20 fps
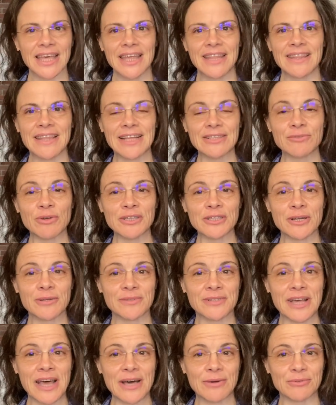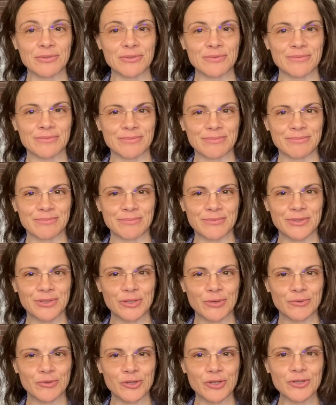that's what comes out.
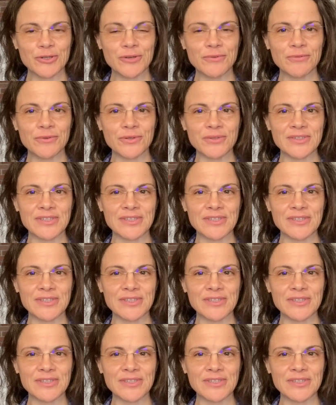So just a few